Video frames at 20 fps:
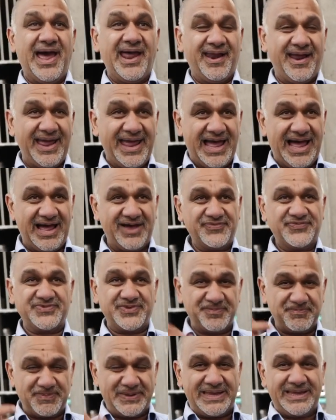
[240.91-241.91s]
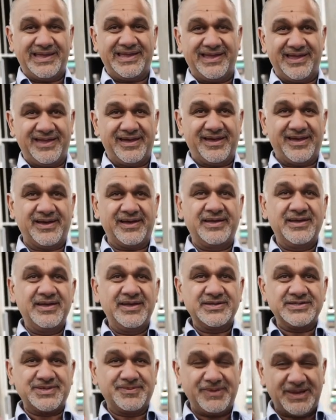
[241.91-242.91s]
and I have to be here
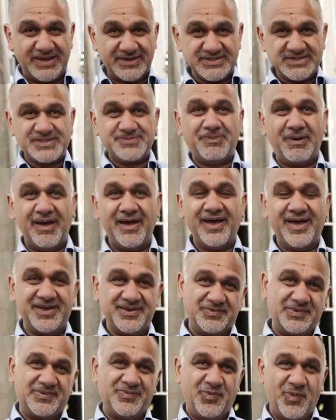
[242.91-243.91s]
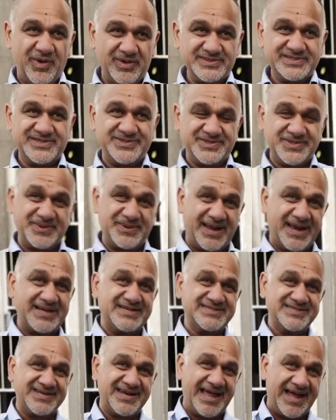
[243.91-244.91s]
to be inspired with what to do
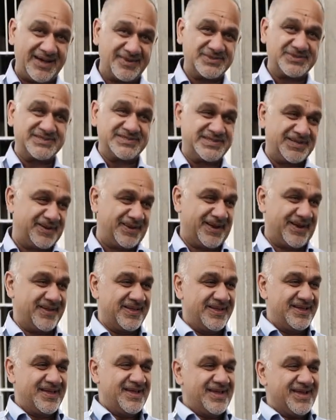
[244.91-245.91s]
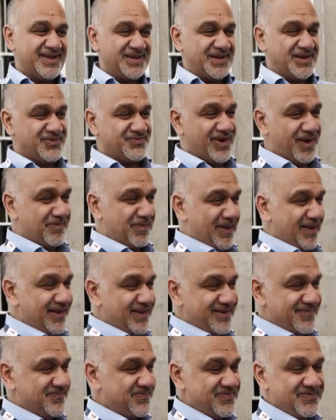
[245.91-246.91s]
next and how to do it. Rubber,
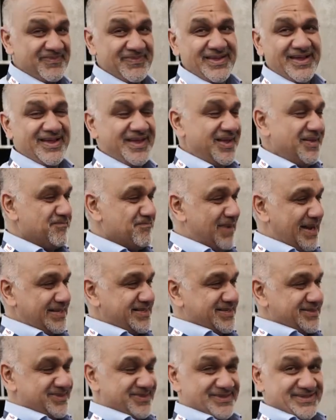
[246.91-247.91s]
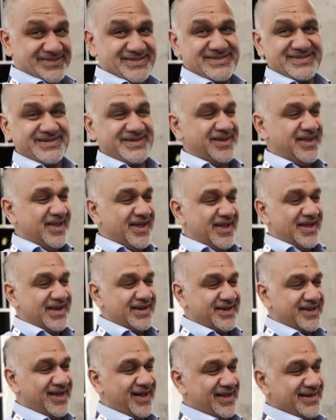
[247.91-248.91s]
metals,
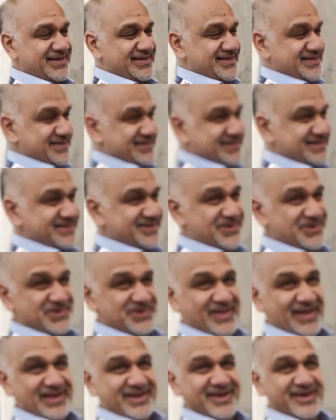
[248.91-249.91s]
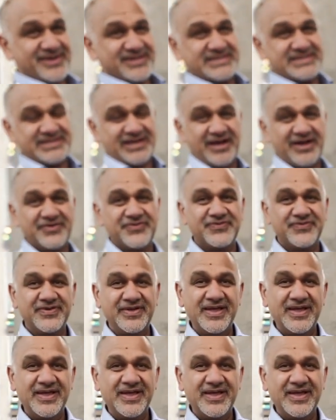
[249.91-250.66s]
colors, all that kind of stuff.